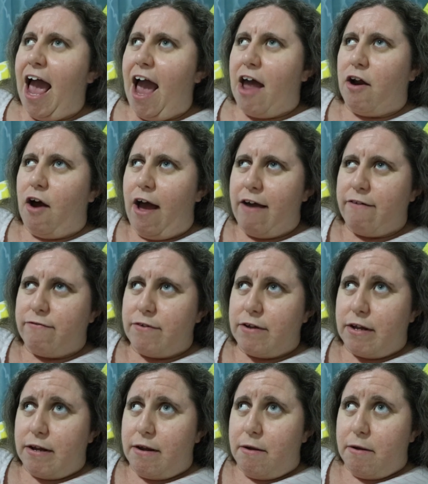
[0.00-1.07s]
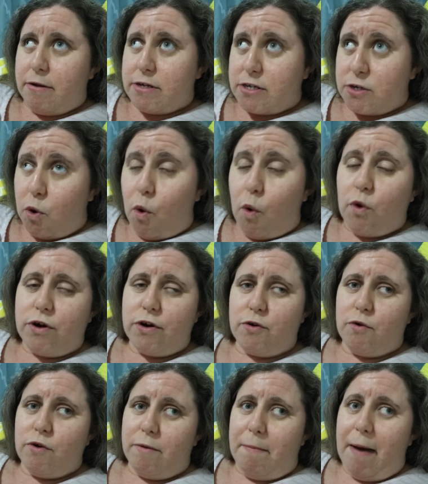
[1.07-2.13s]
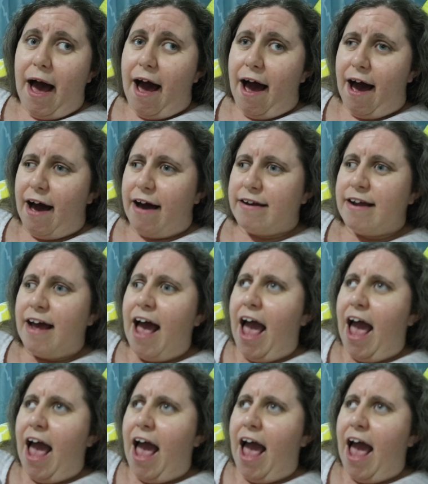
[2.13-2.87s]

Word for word: and I have torn it all apart,